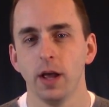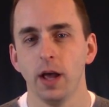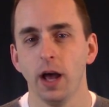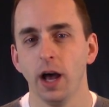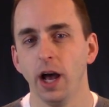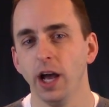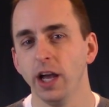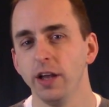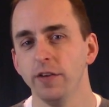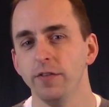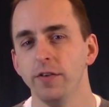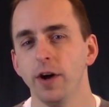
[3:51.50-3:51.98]

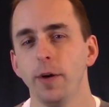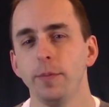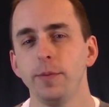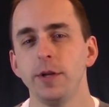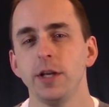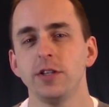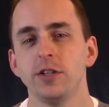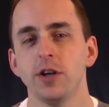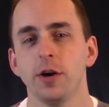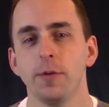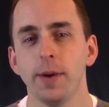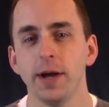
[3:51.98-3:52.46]
I give
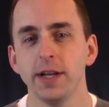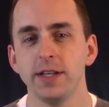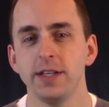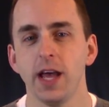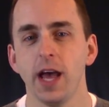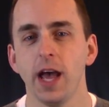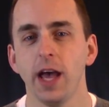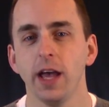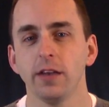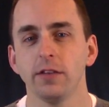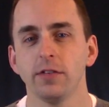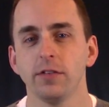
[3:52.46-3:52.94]
updates on my
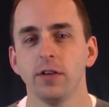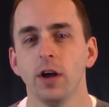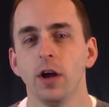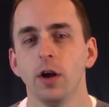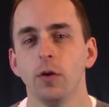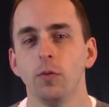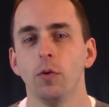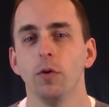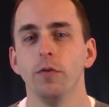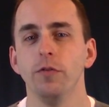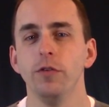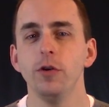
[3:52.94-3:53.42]
tanks,
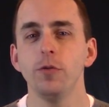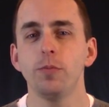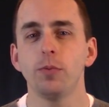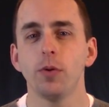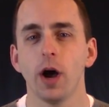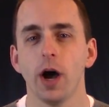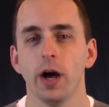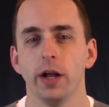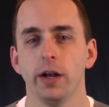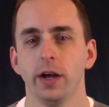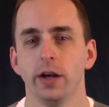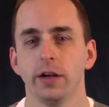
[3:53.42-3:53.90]
review
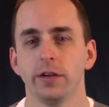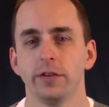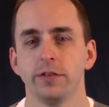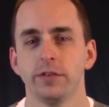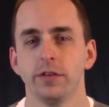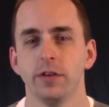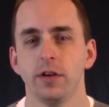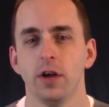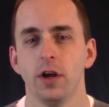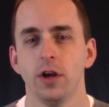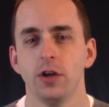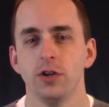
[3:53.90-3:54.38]
products,
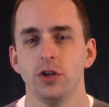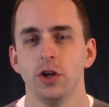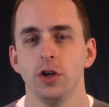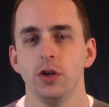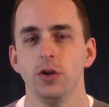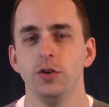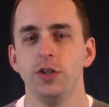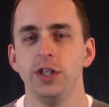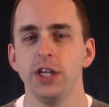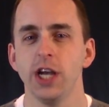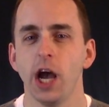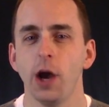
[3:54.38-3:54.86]
show
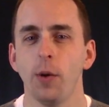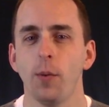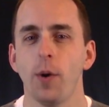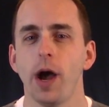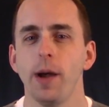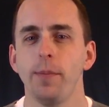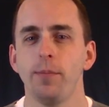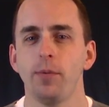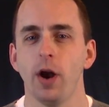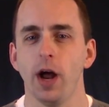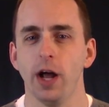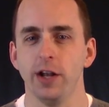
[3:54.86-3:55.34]
you
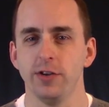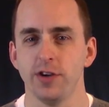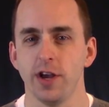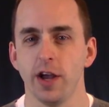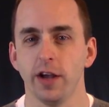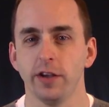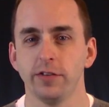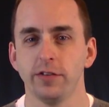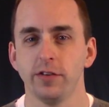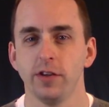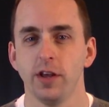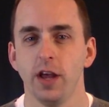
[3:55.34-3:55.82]
DIY
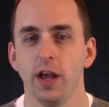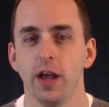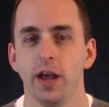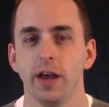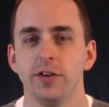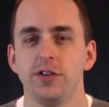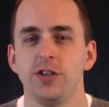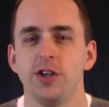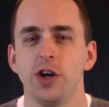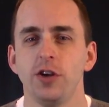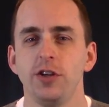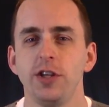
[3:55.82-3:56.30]
projects,
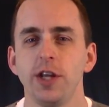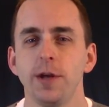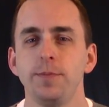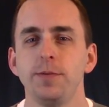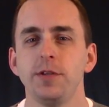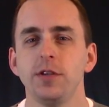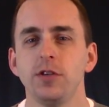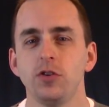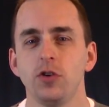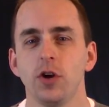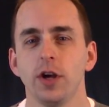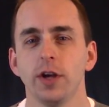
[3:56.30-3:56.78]
and share tips
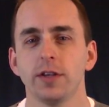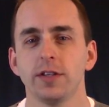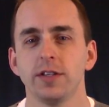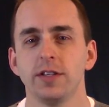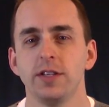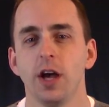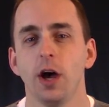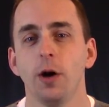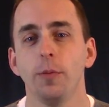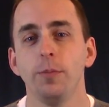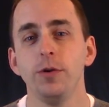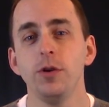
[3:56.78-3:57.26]
and tricks
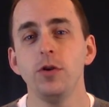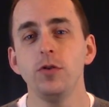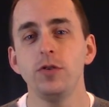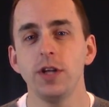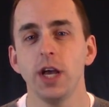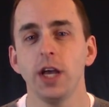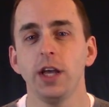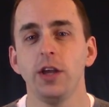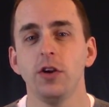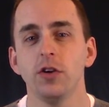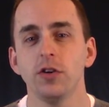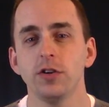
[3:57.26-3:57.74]
to help you
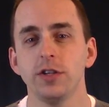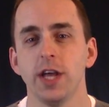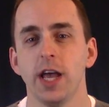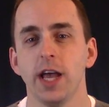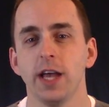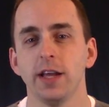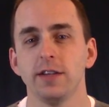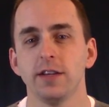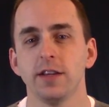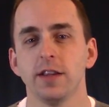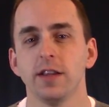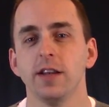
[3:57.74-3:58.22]
take your
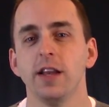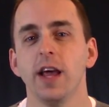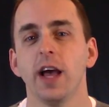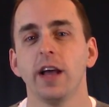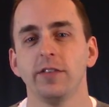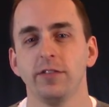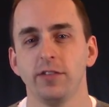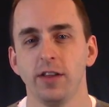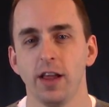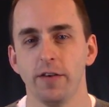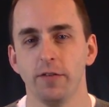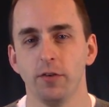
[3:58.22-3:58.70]
tank to the
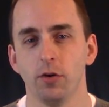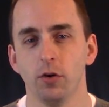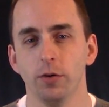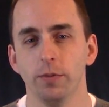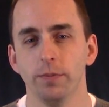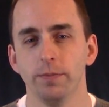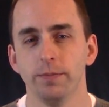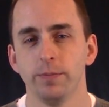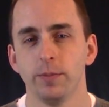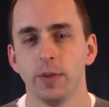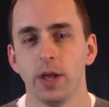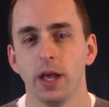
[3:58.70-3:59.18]
next level.
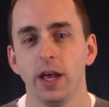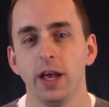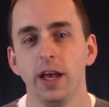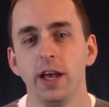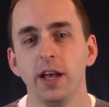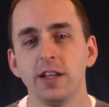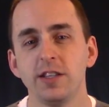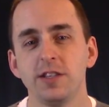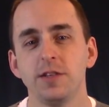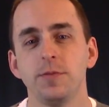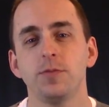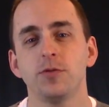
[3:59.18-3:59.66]

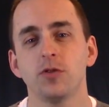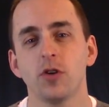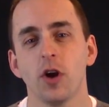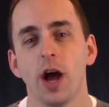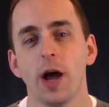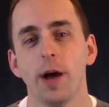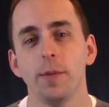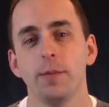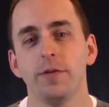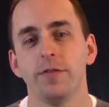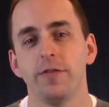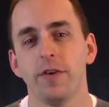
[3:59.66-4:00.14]
Hit
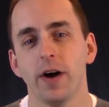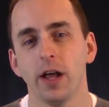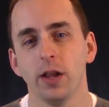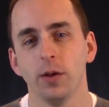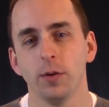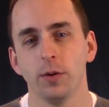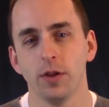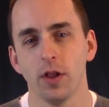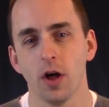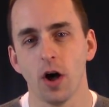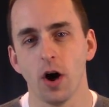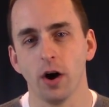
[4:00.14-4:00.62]
subscribe to
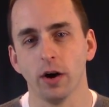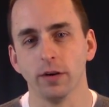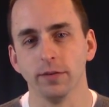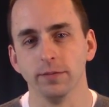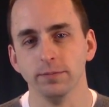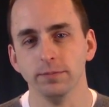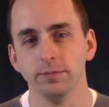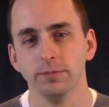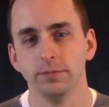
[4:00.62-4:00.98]
follow along.